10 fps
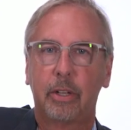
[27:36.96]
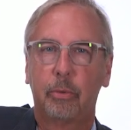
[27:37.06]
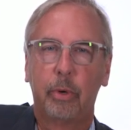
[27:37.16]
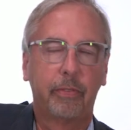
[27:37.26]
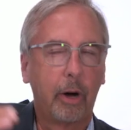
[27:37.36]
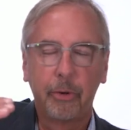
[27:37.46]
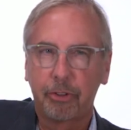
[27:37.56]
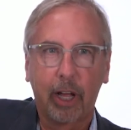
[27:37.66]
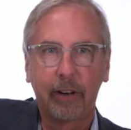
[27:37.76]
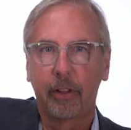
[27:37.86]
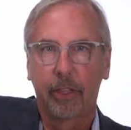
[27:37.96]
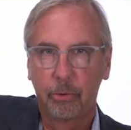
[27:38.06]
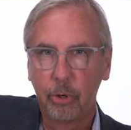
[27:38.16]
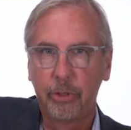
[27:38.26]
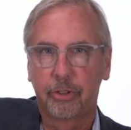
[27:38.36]
We've always thought of it
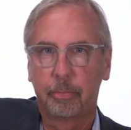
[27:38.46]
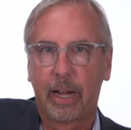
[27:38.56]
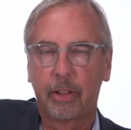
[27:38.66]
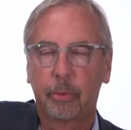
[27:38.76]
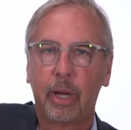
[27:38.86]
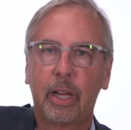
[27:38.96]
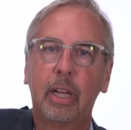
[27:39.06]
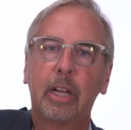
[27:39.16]
through this pathway,